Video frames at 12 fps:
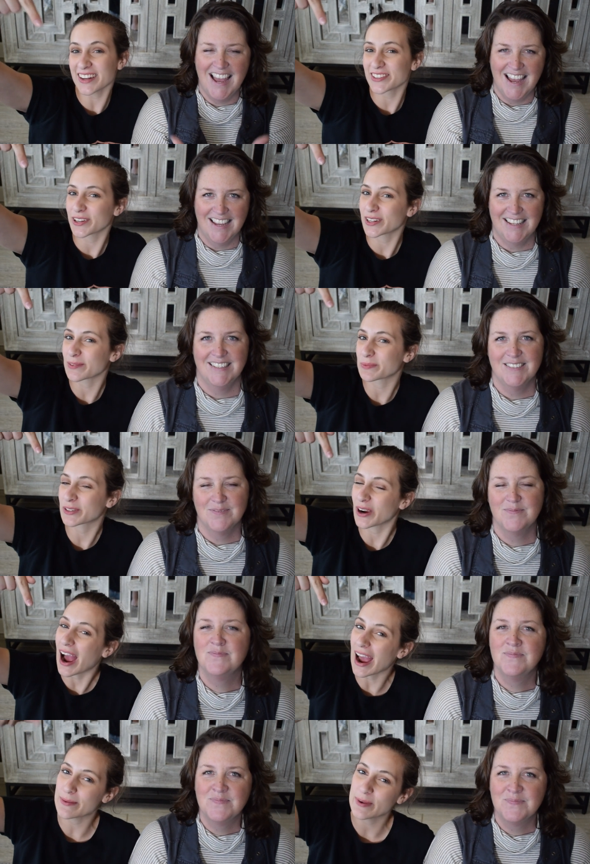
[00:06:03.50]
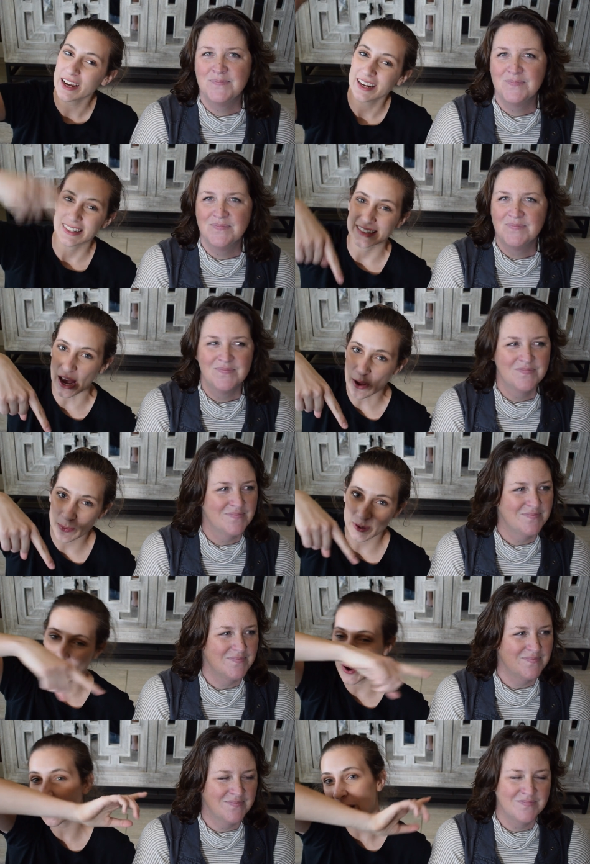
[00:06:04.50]
Speaker 1: and you should subscribe down
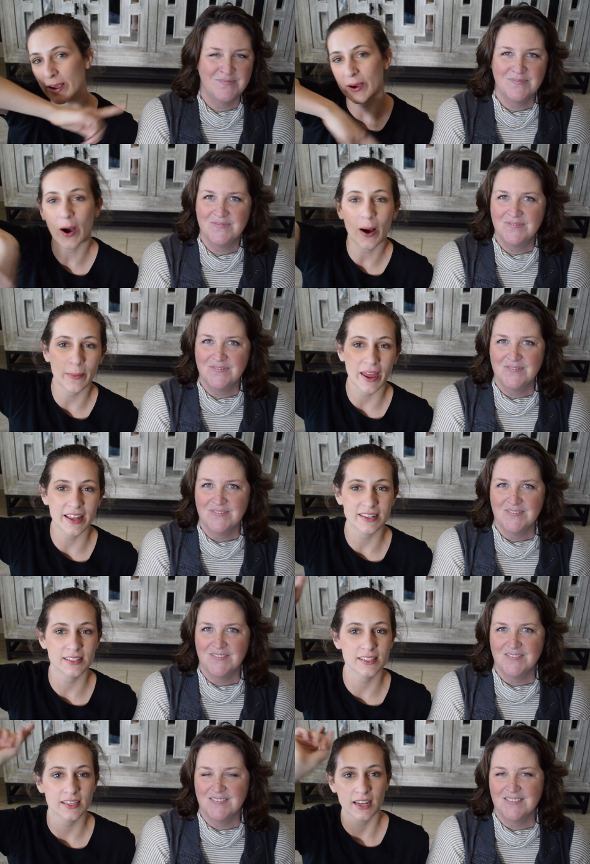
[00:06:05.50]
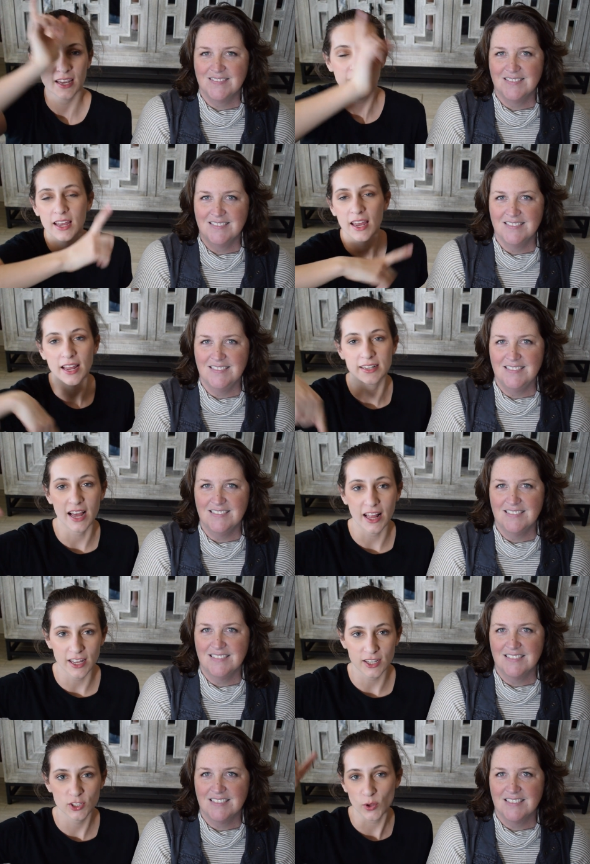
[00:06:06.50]
below and comment and tell
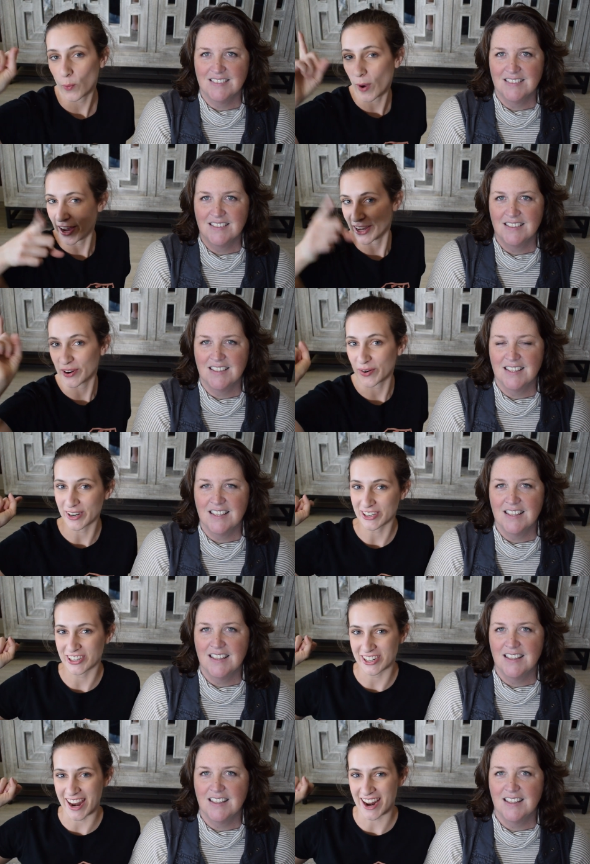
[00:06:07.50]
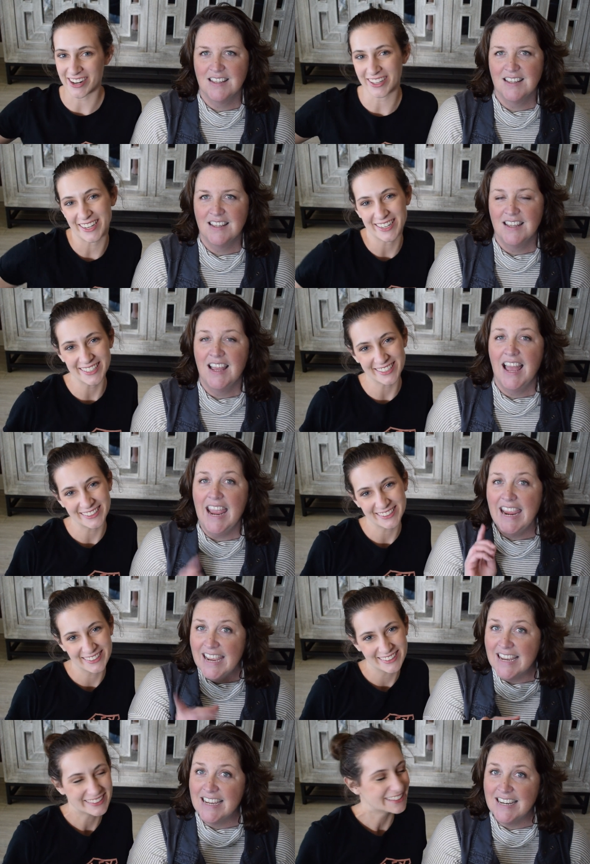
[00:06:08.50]
us why you're a Shenanilynn.
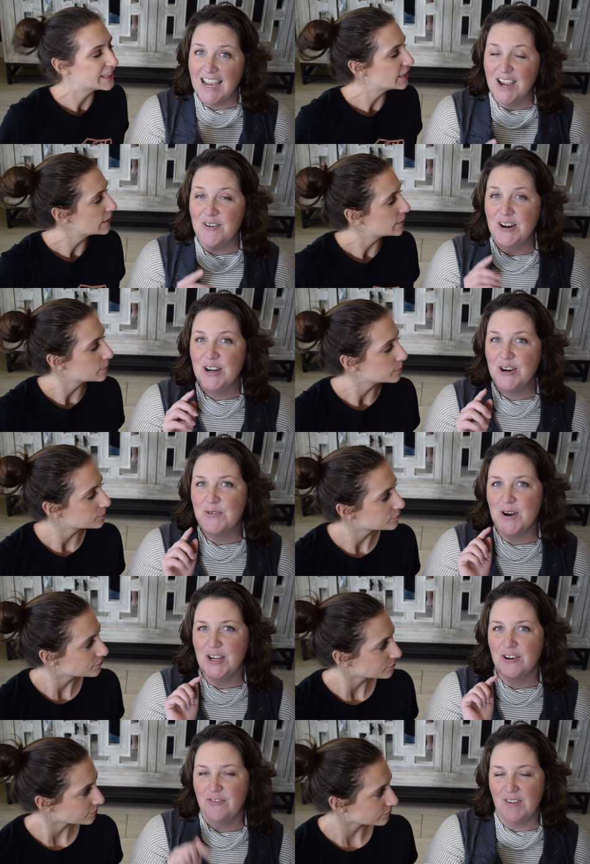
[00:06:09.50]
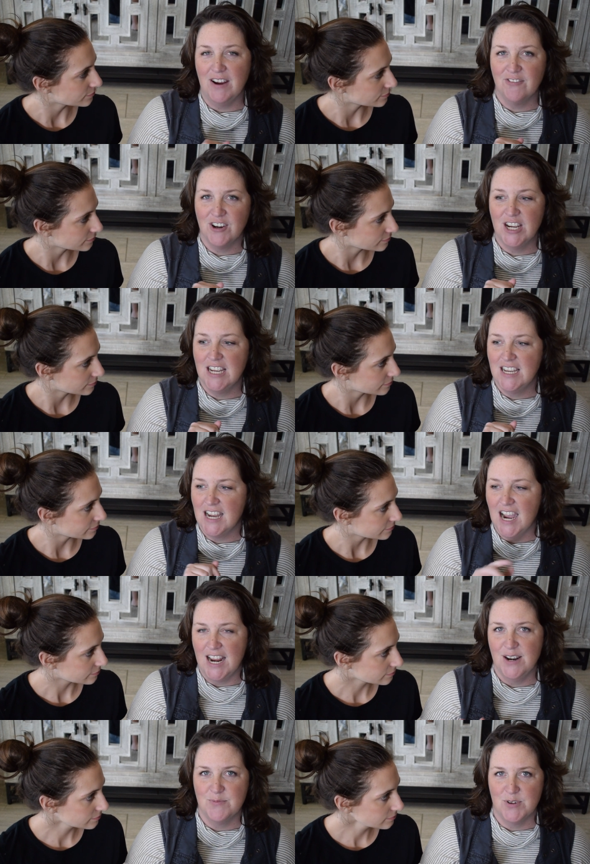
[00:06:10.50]
Speaker 2: And I want to know what your favorite
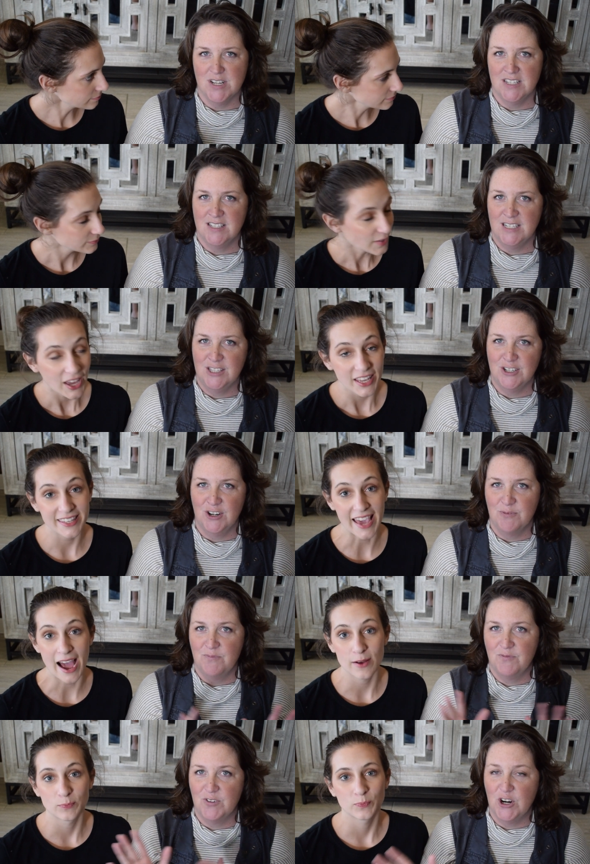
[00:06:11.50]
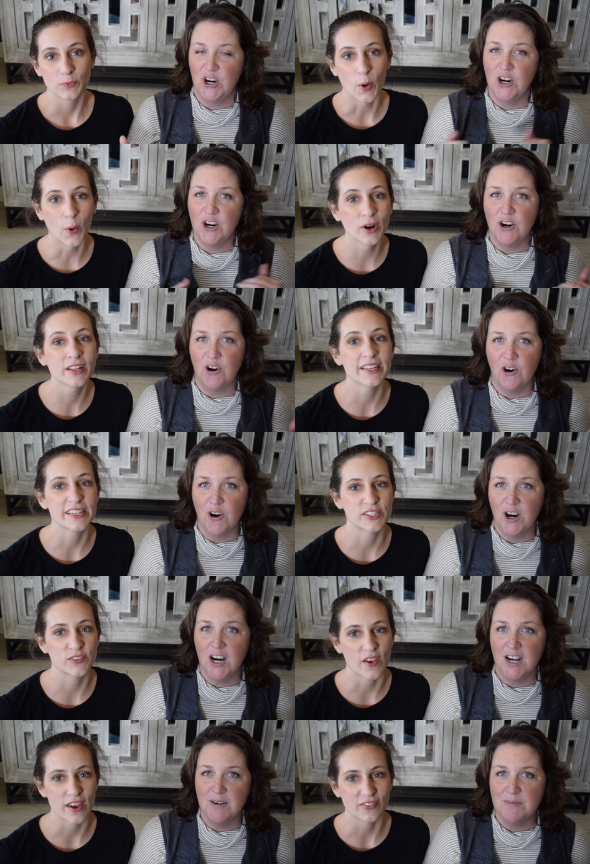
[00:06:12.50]
item was, either yeah. for her or, or
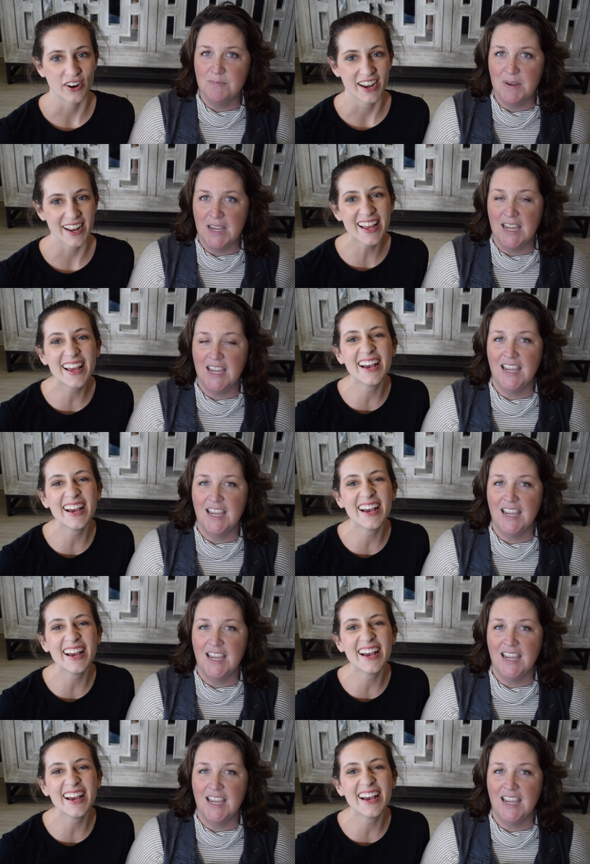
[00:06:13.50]
least favorite. me.